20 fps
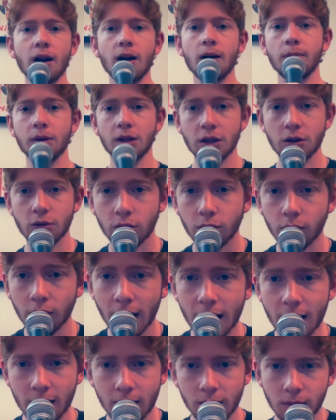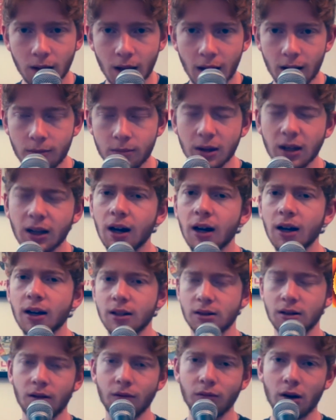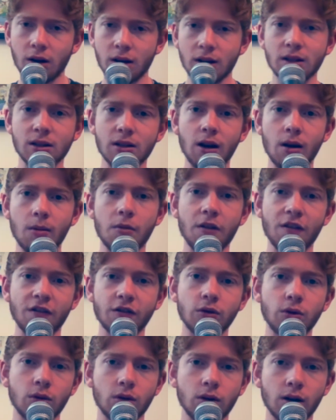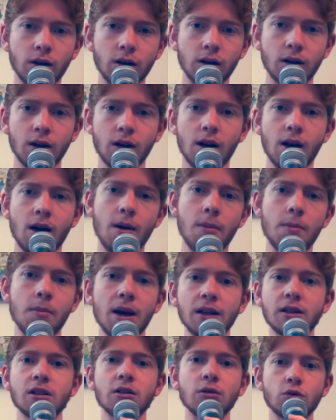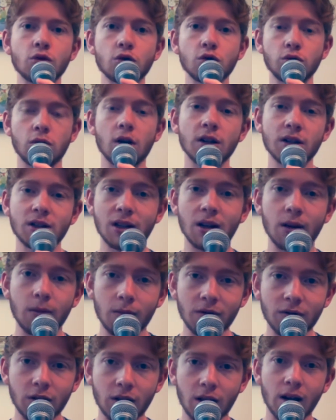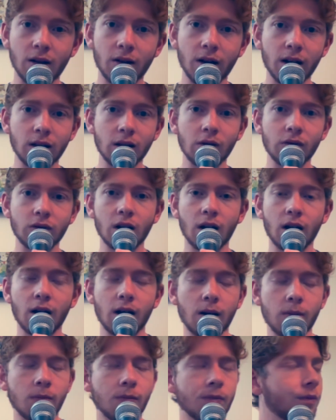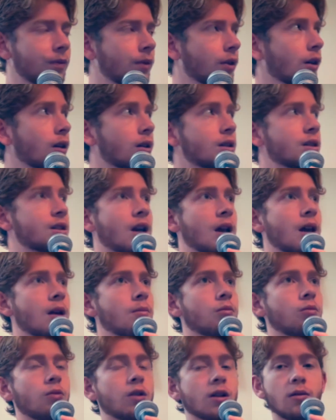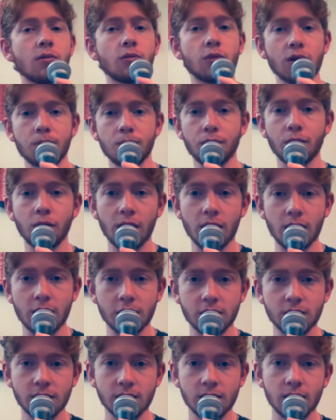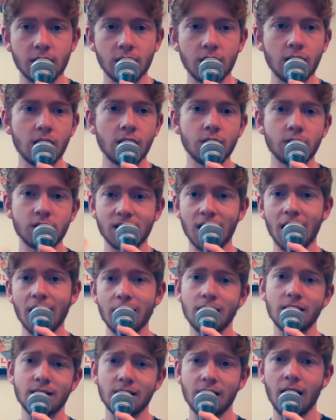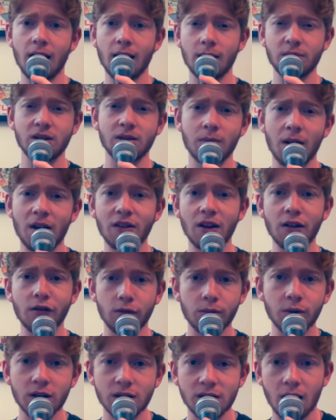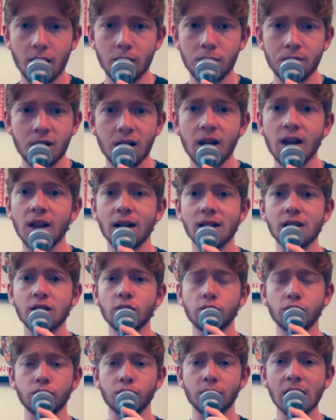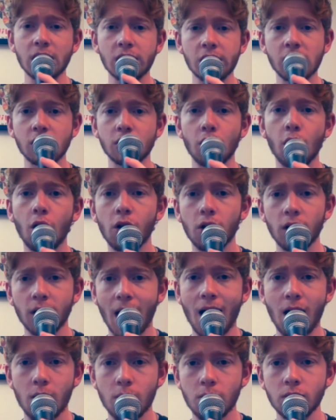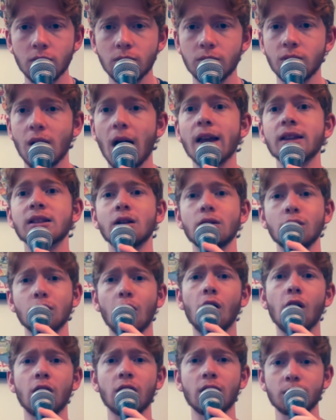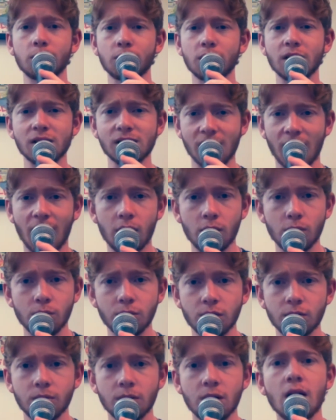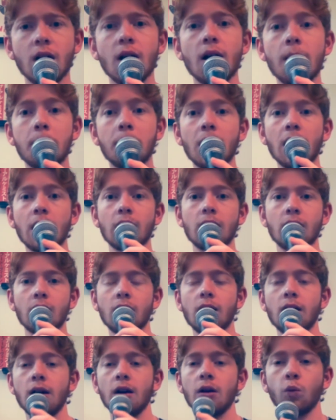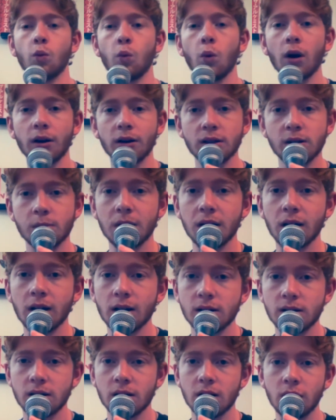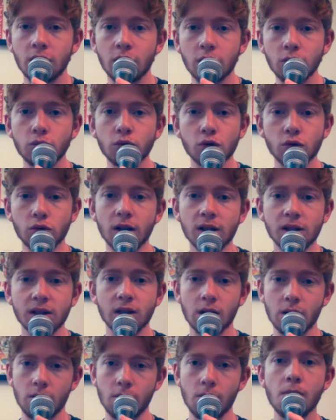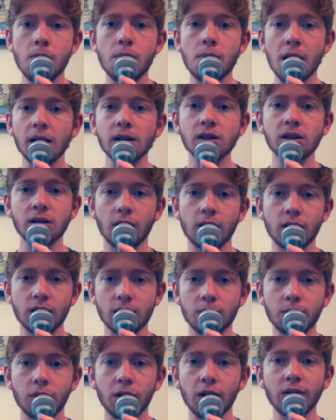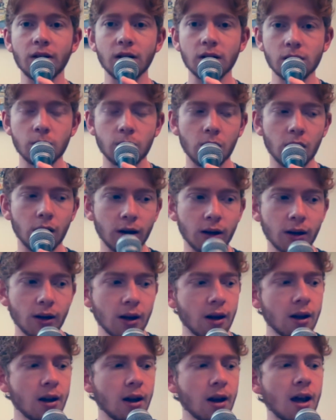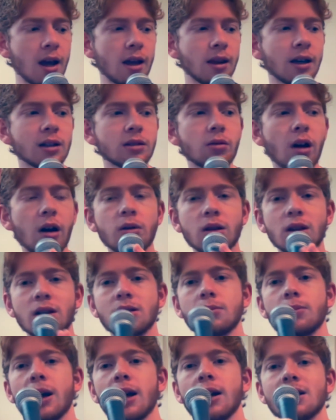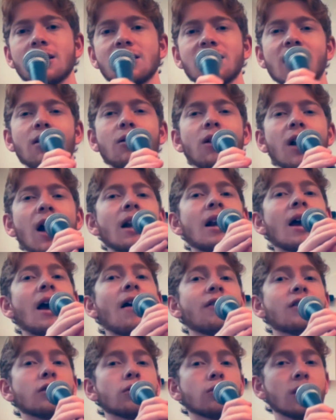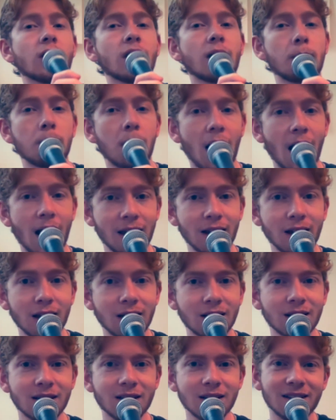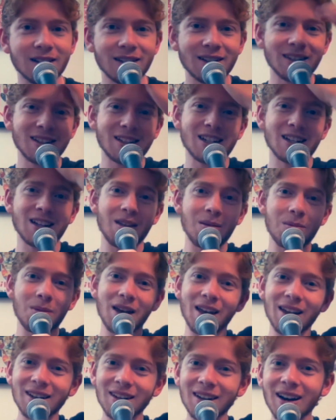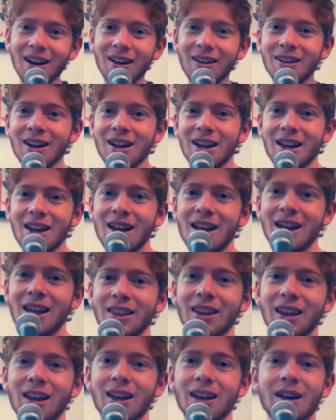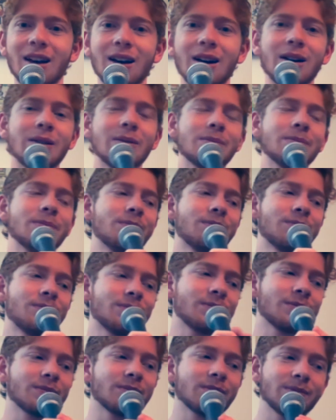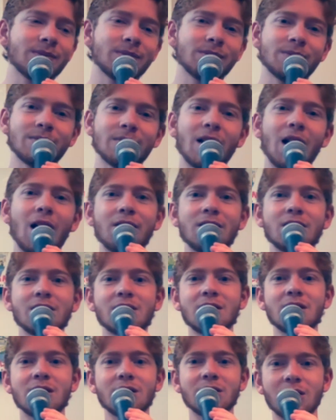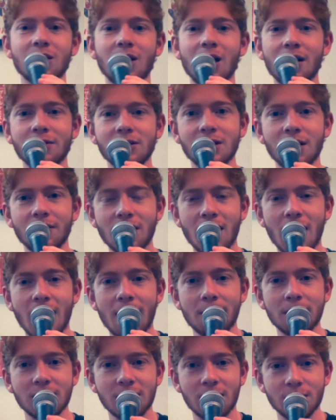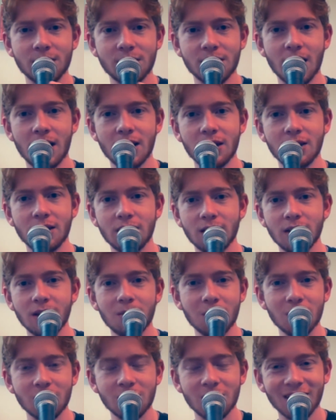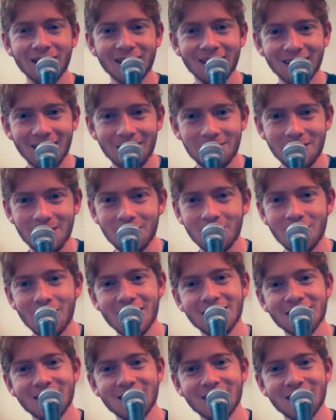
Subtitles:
but you grant him that because of what he's done before makes you trust him for that length of time. Same with Prince. Sign of the Times is my favorite Prince album. That's a really long album. That's a long Prince album, but it works because you trust him based on his previous work. And that's why with this band, it's like you kind of have to really buy in to the band, you know? And like, obviously there's a lot of stuff that happens outside the music that people like to